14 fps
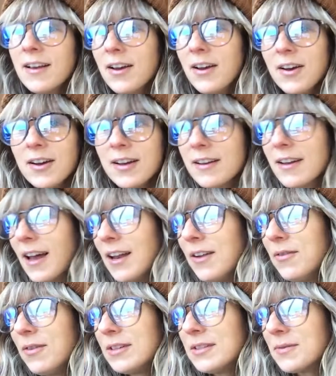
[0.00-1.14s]
Oh, kind
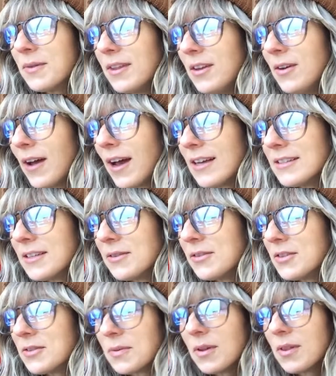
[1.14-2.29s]
of wasn't with you guys. I was
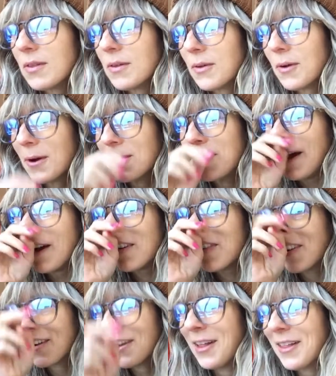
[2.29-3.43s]
just with the Lord there
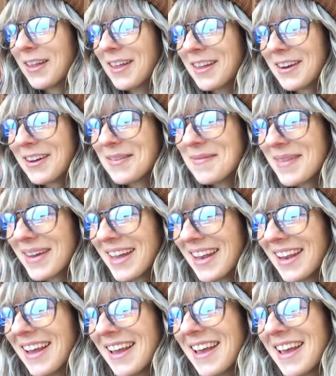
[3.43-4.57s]
for a little bit.
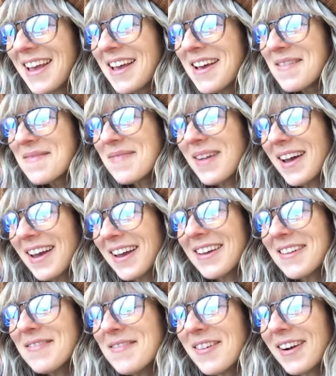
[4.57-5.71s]
But
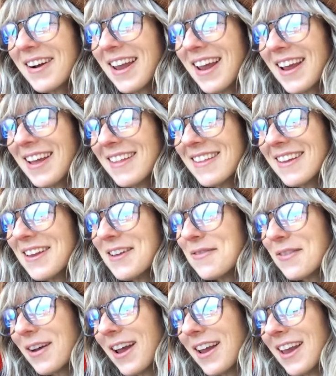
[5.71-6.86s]
good morning. Thank you
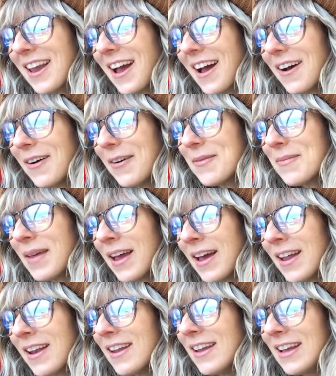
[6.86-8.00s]
for hanging out.
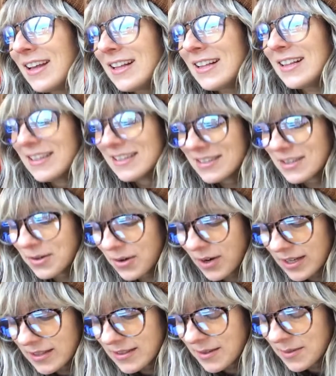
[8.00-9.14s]
Man, it's so
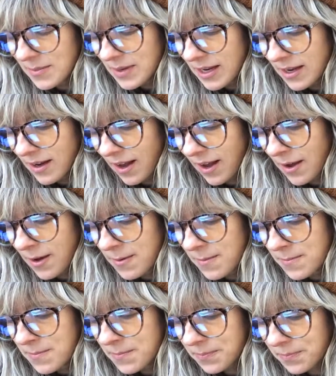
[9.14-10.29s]
crazy to me.
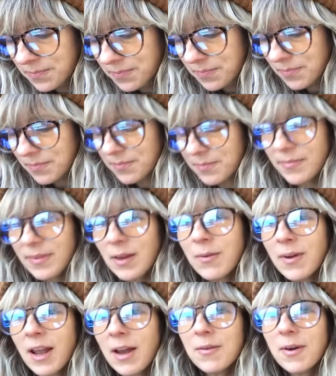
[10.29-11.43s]
When I